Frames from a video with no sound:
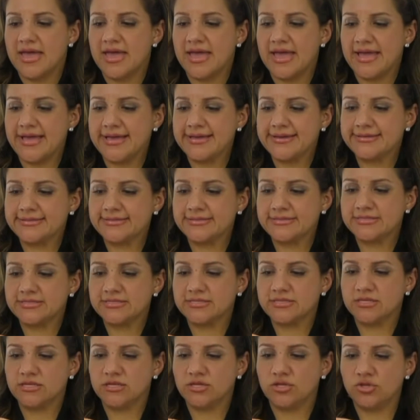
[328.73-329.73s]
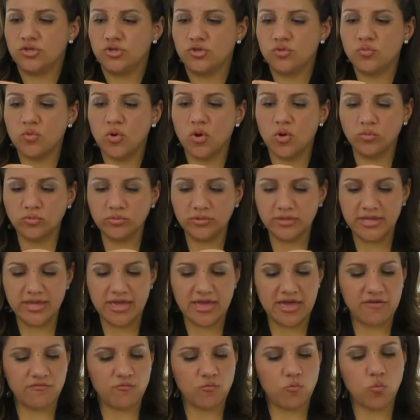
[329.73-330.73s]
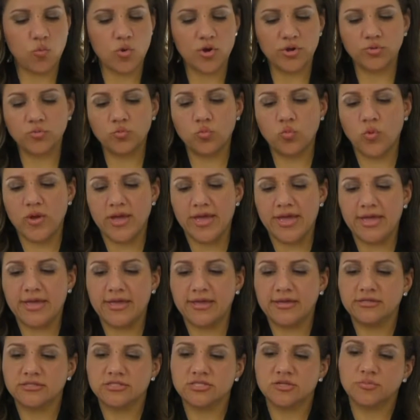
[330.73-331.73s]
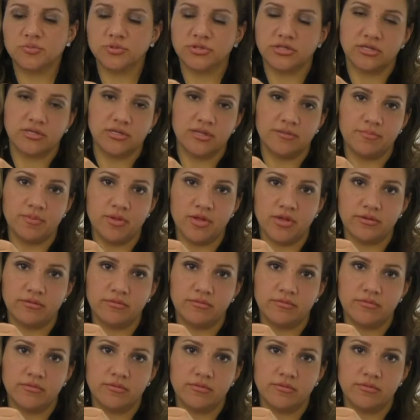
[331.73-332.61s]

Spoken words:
And you only have one way to put the clip on.